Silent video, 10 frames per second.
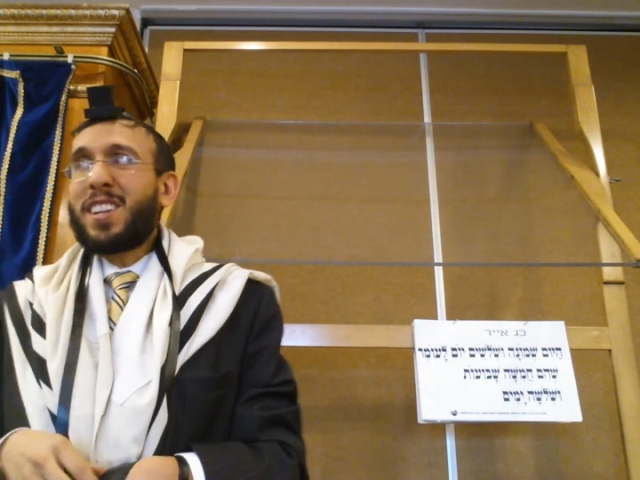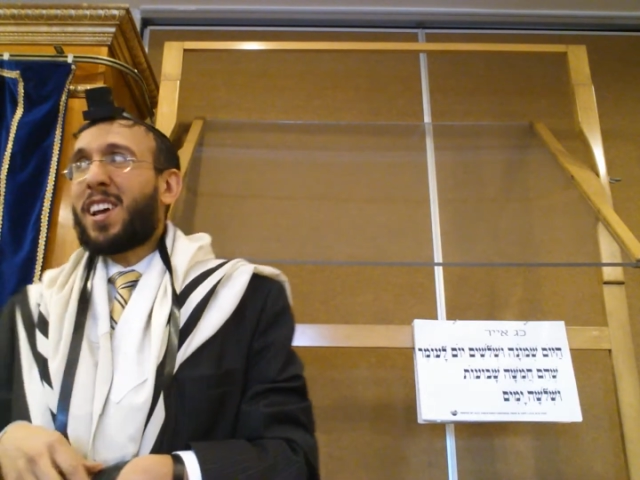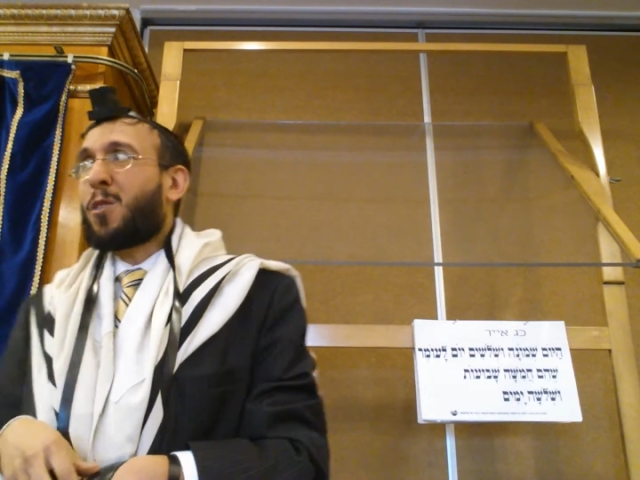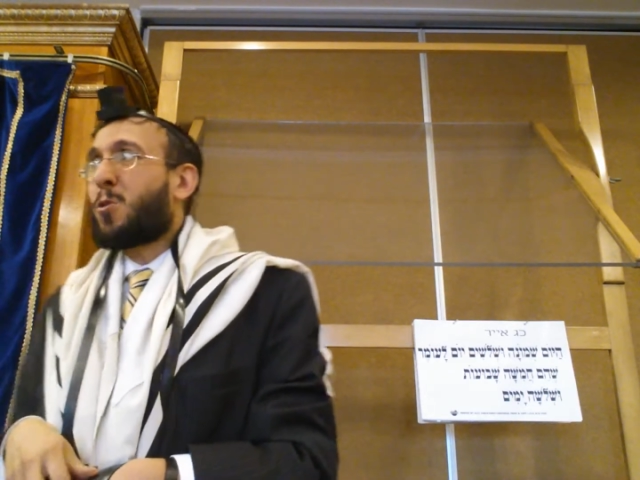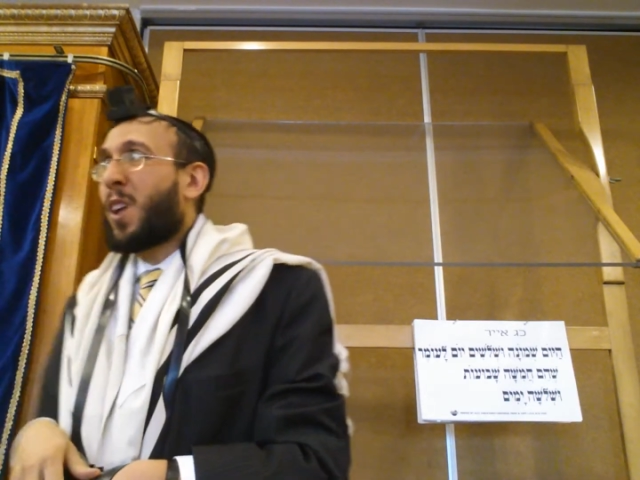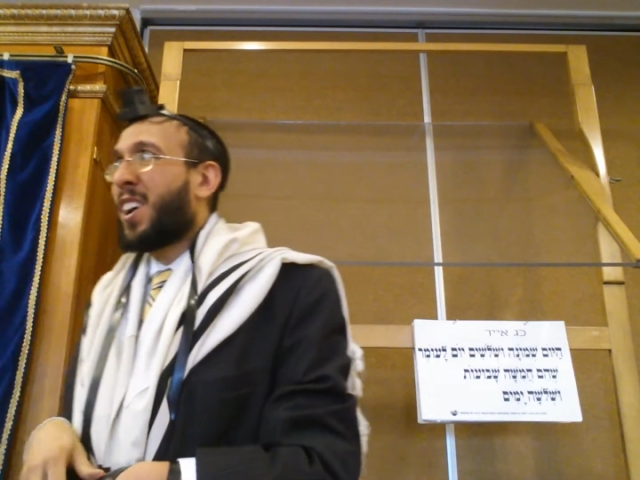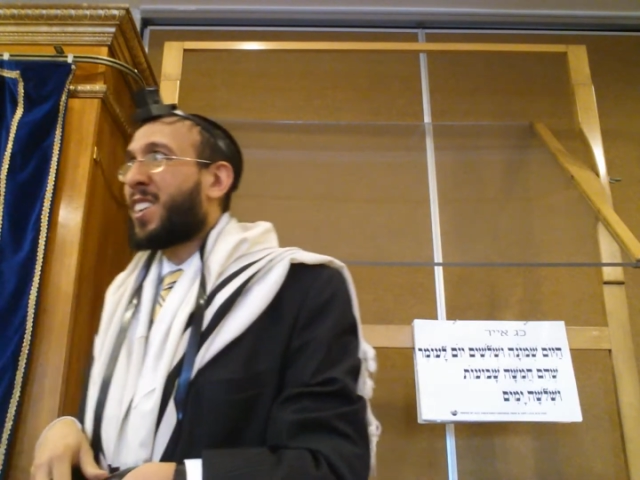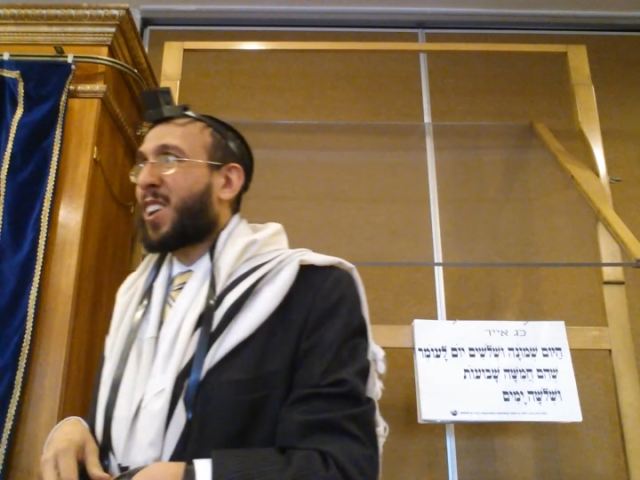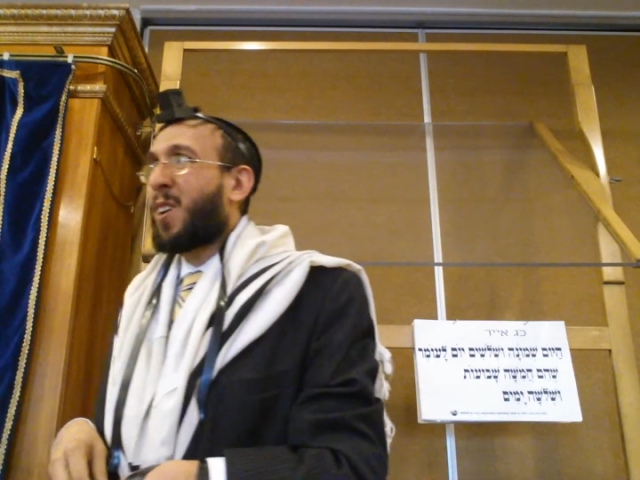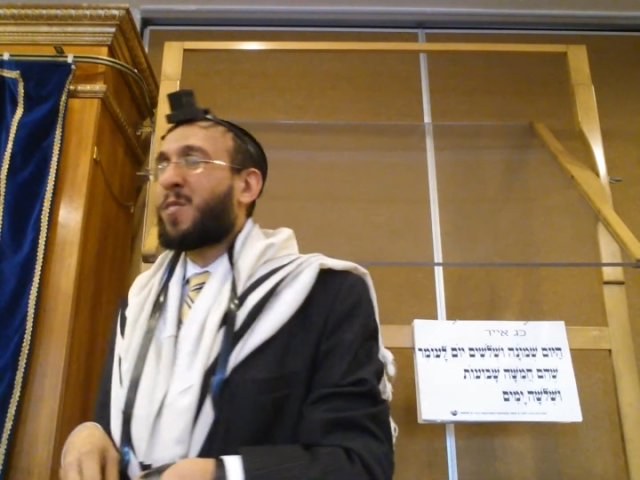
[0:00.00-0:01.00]
there who heard
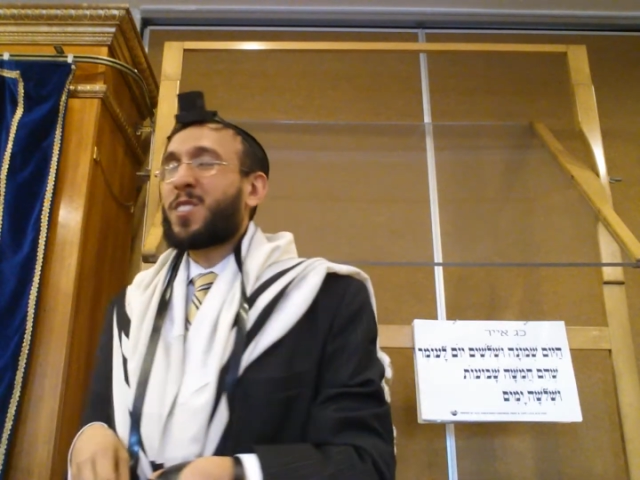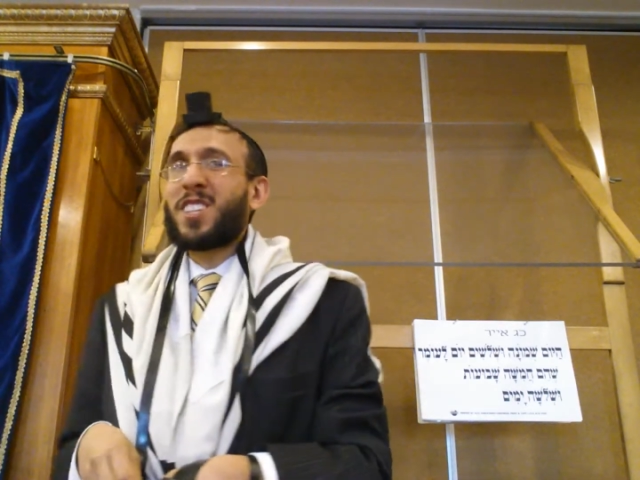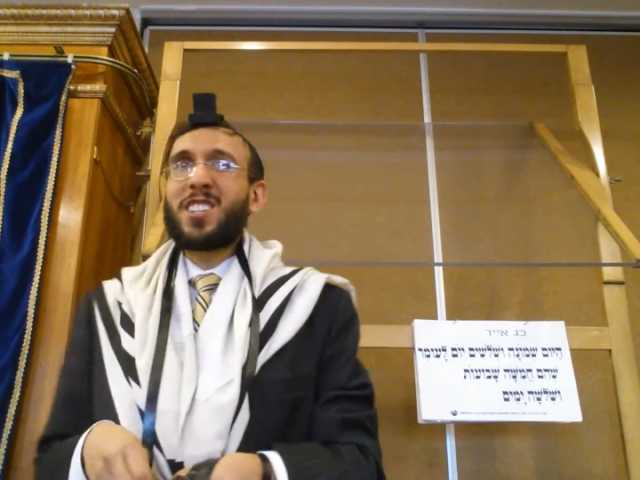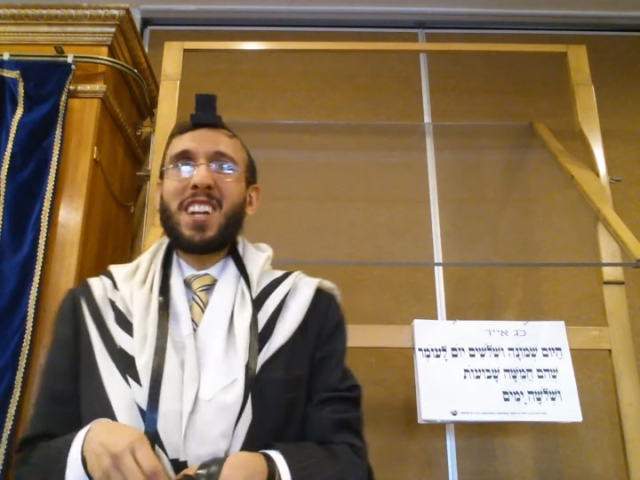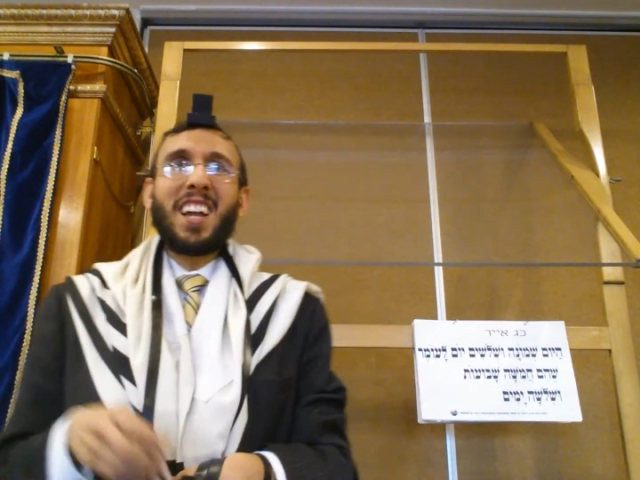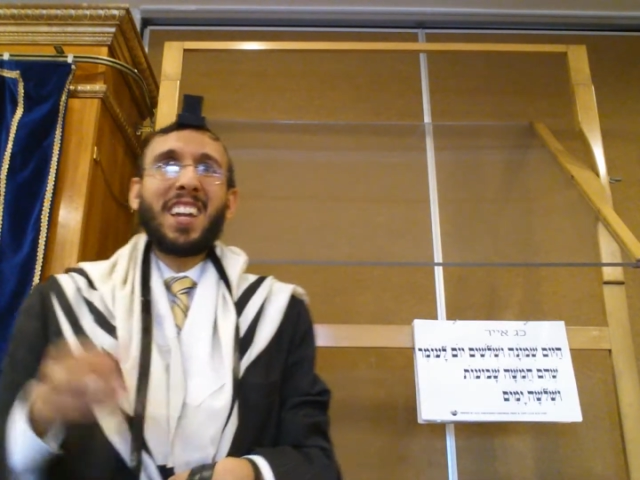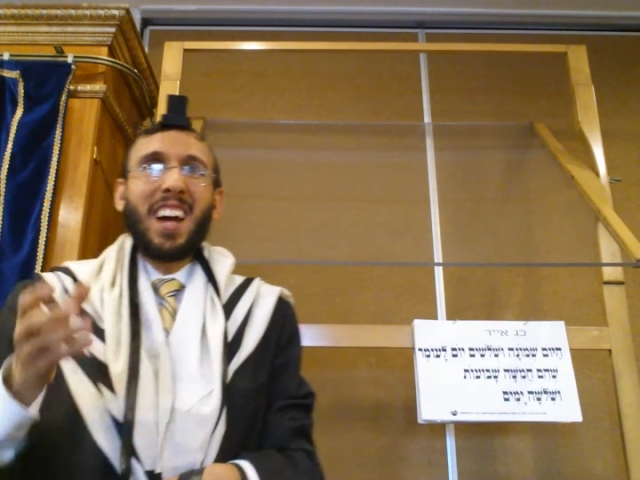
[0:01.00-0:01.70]
the conversation and,